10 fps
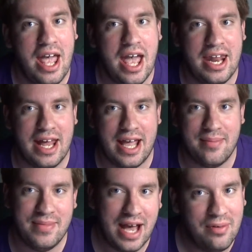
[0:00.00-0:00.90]
And I
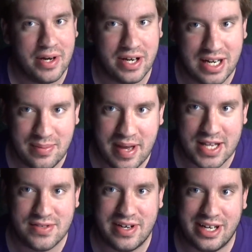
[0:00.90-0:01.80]
am not wearing any
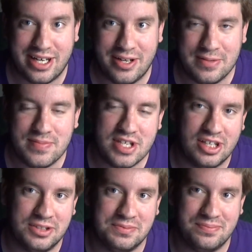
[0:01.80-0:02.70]
pants right now,
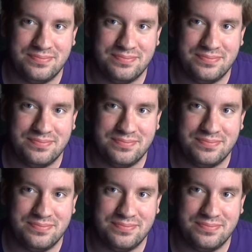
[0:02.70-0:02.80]
so